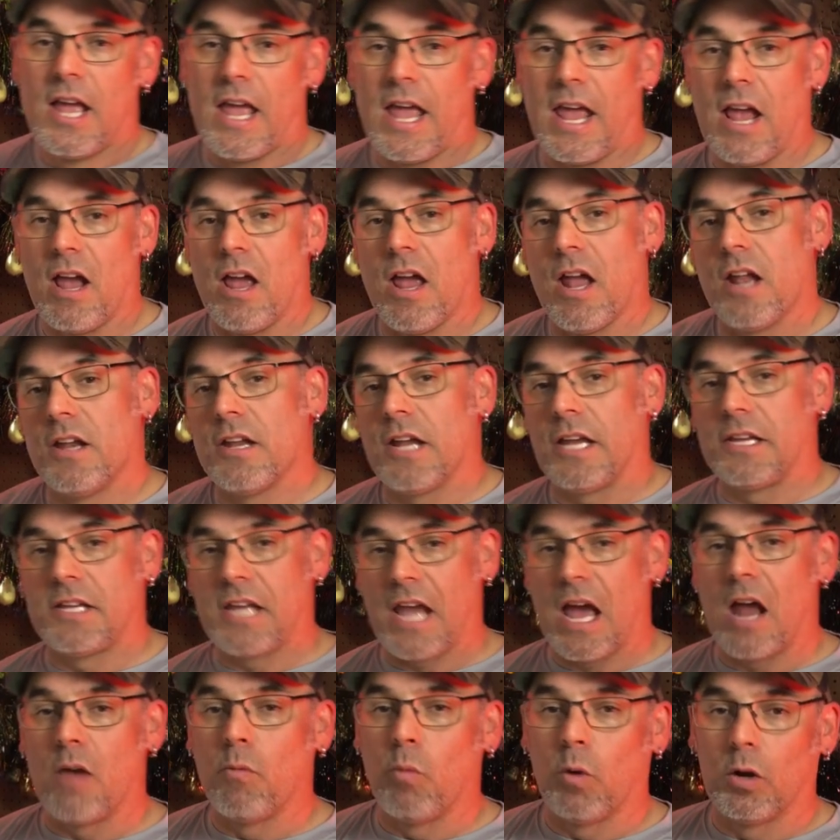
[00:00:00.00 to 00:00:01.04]
And
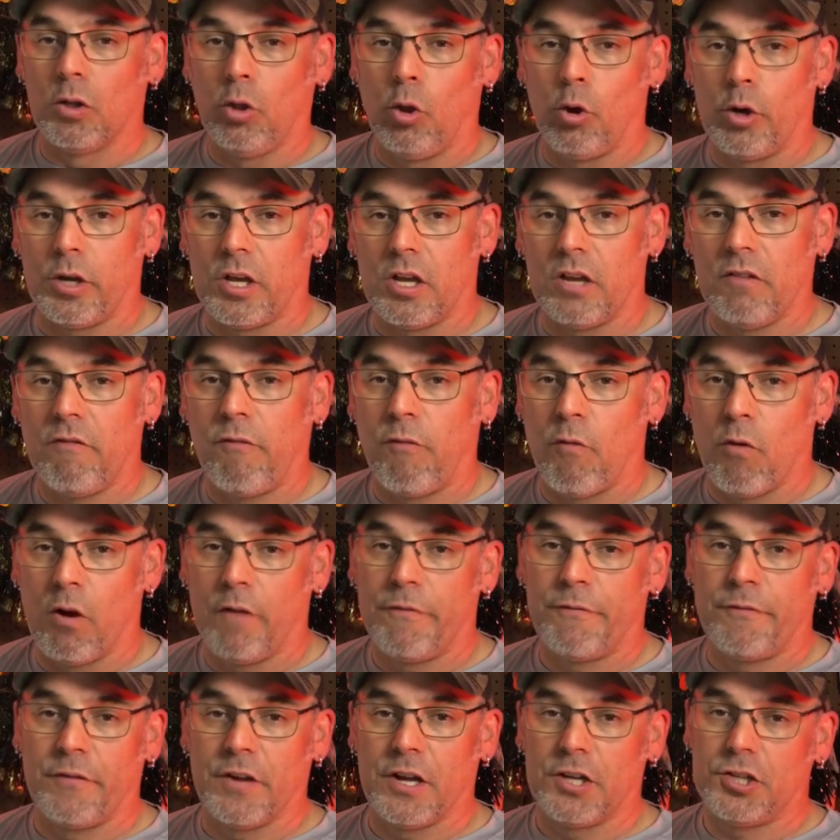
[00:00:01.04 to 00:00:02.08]
again, we're looking for
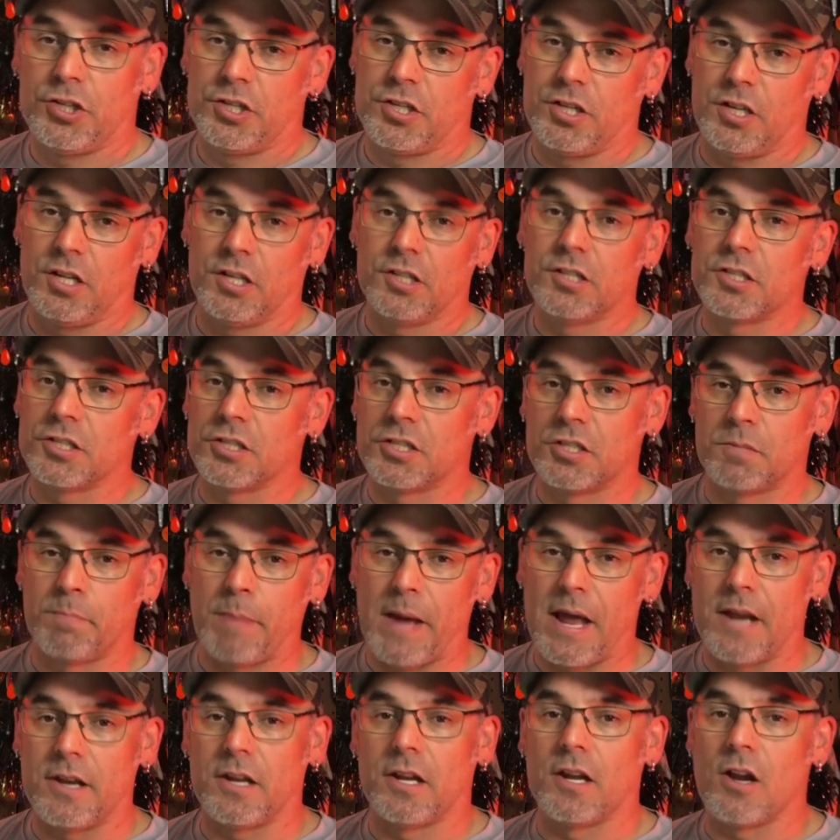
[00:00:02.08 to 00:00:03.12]
fish sitting
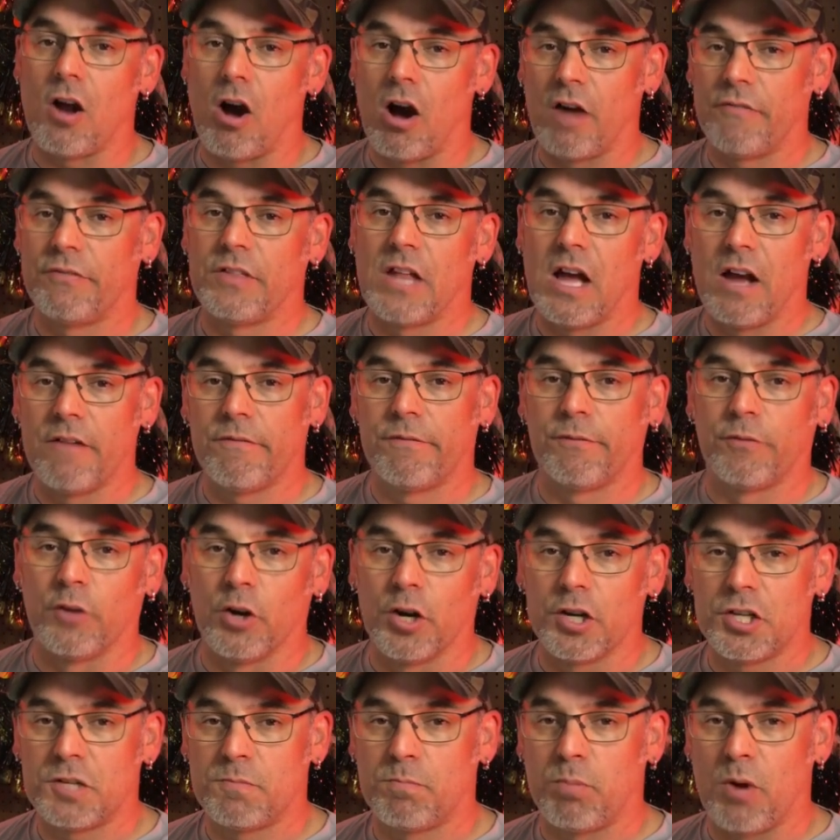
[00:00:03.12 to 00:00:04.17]
suspended off that
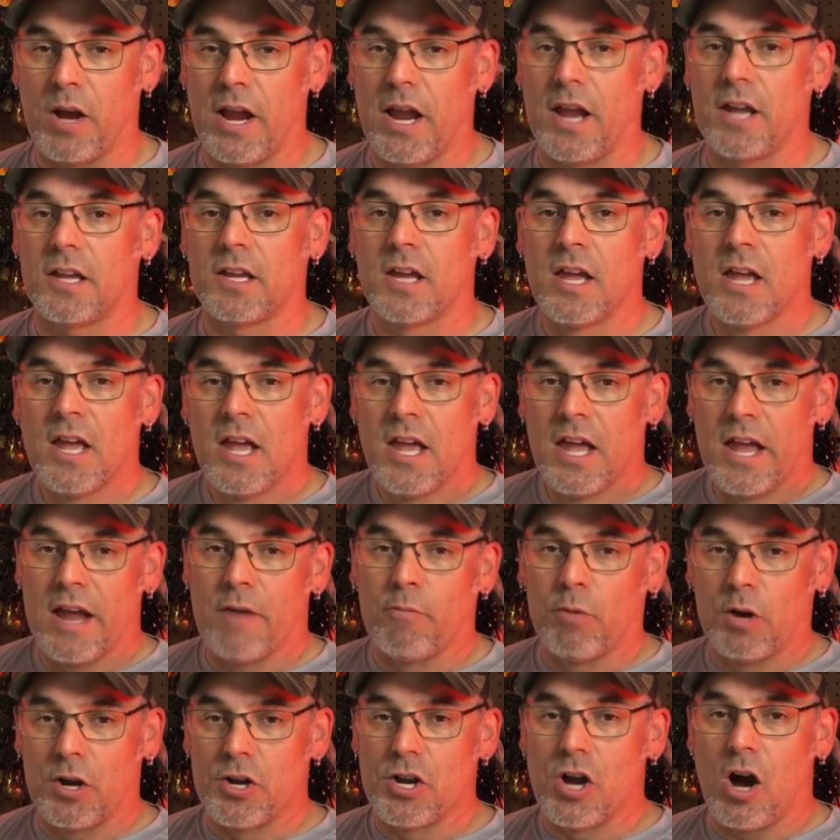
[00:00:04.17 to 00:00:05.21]
first break, and
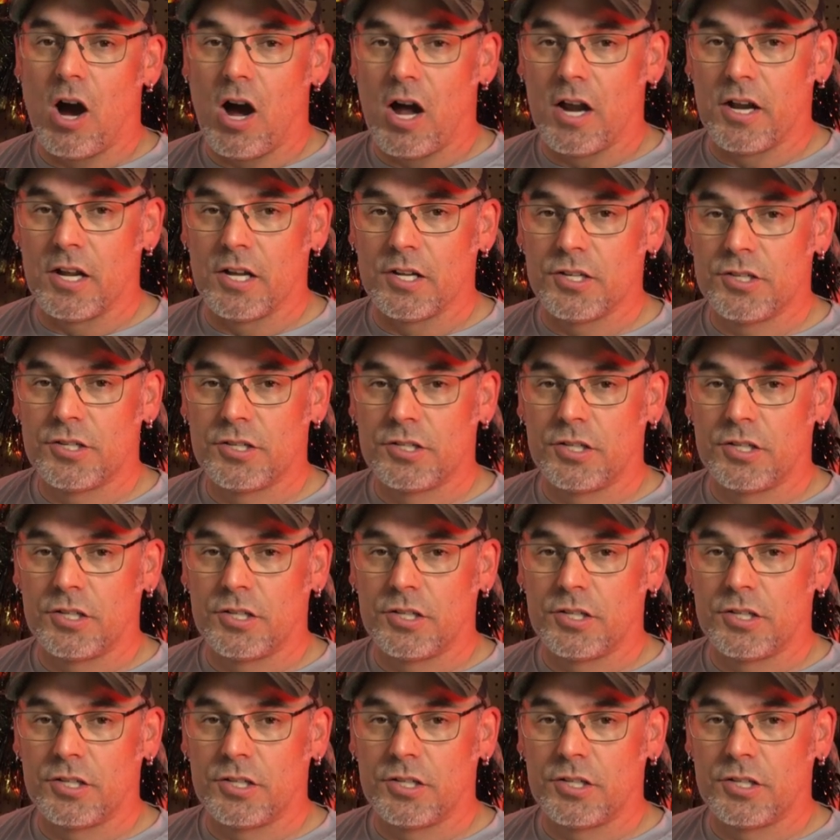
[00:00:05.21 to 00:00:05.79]
we're not as